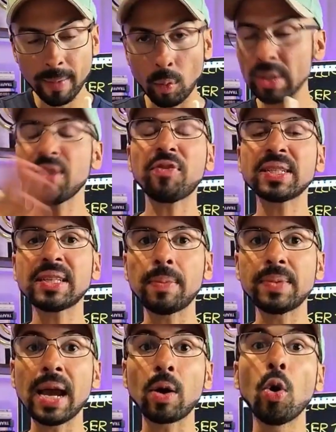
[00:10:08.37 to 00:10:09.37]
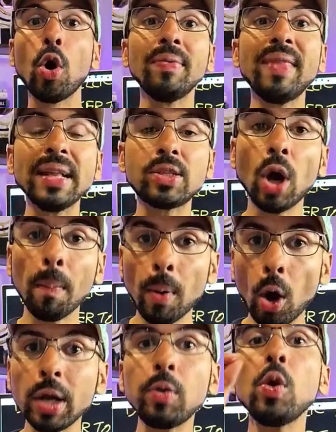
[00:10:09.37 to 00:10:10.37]
What's the first step, Thiago? That your
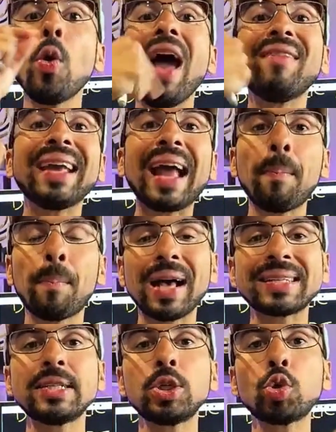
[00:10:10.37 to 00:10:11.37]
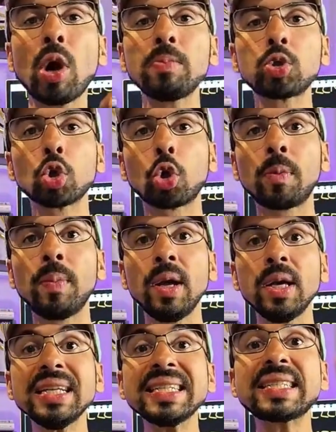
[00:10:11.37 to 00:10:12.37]
body will have the capacity to absorb
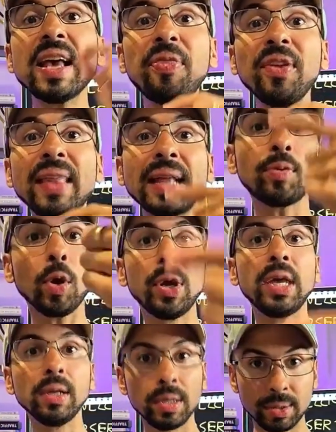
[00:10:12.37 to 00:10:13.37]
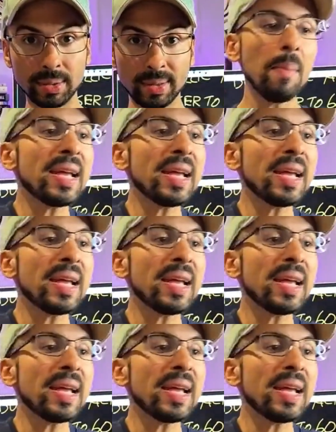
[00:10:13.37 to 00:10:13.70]
something that will heal you.